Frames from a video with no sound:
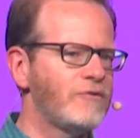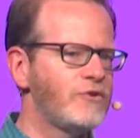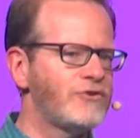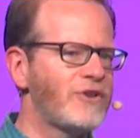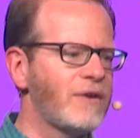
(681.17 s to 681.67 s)

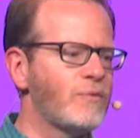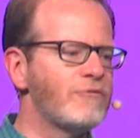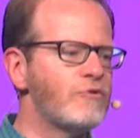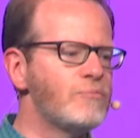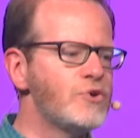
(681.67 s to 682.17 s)
You're saying we
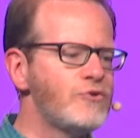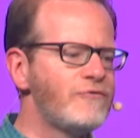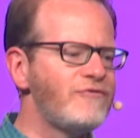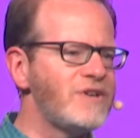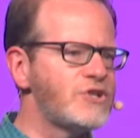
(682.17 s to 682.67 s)
remove
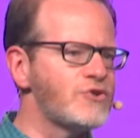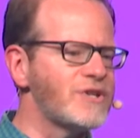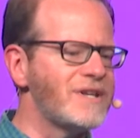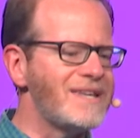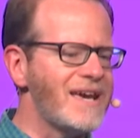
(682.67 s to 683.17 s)
features
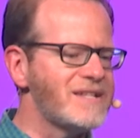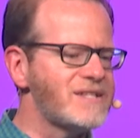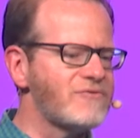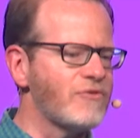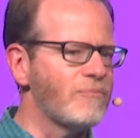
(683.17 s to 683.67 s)
and
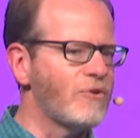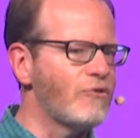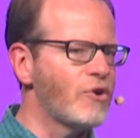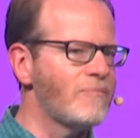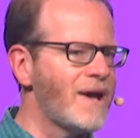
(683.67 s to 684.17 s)
dates from the
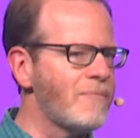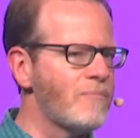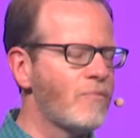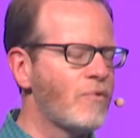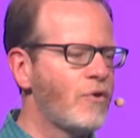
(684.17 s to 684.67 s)
roadmap?
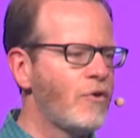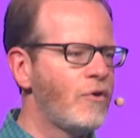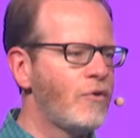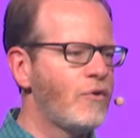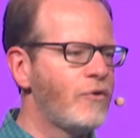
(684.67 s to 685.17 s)

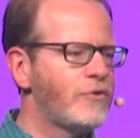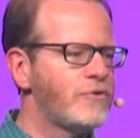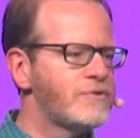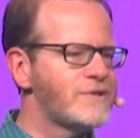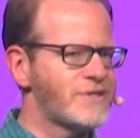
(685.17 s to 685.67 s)

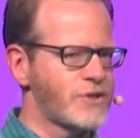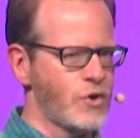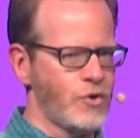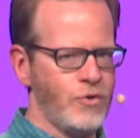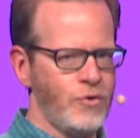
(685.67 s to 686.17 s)

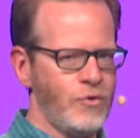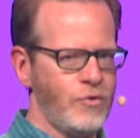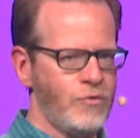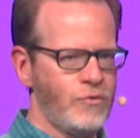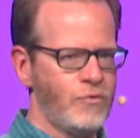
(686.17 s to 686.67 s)

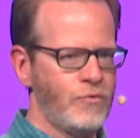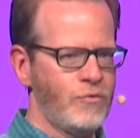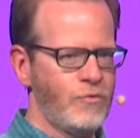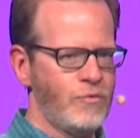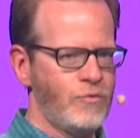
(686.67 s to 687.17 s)
So
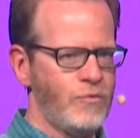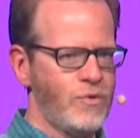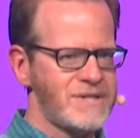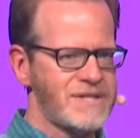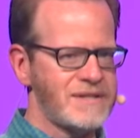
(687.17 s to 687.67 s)

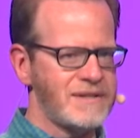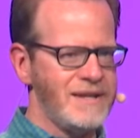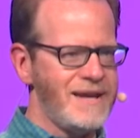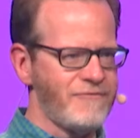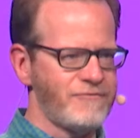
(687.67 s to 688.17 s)
what's
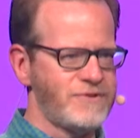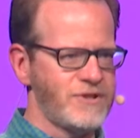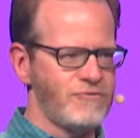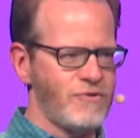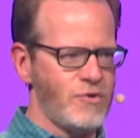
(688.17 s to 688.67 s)
left in
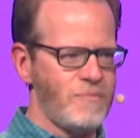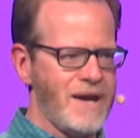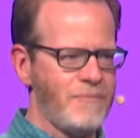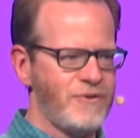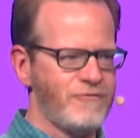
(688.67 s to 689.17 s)
the
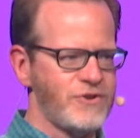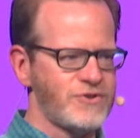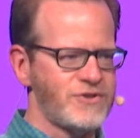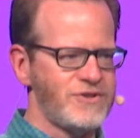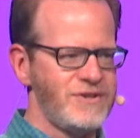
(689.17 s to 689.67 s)
roadmap if
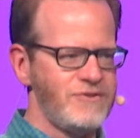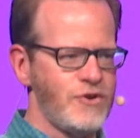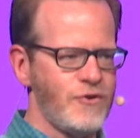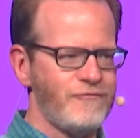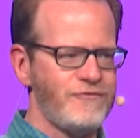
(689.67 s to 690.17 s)
there's
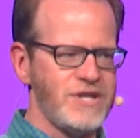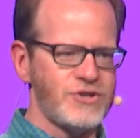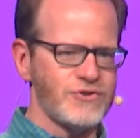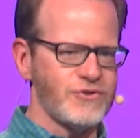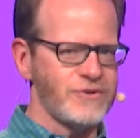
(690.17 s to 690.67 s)
no
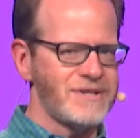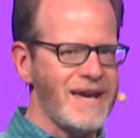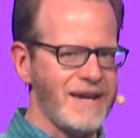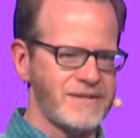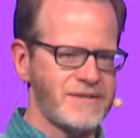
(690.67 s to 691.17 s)
features or
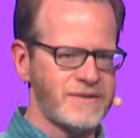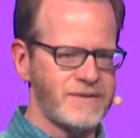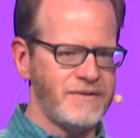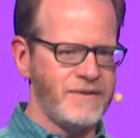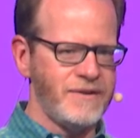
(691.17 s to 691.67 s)
dates?
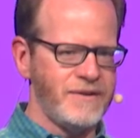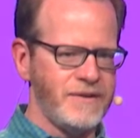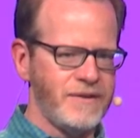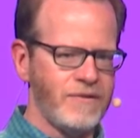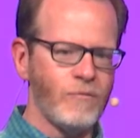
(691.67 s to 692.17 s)

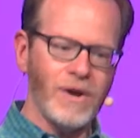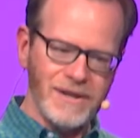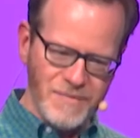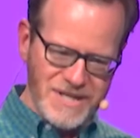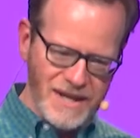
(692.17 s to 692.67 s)
Well,
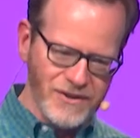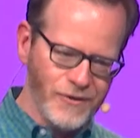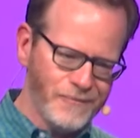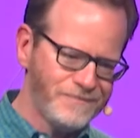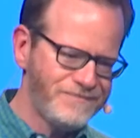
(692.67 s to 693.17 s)
let me tell you.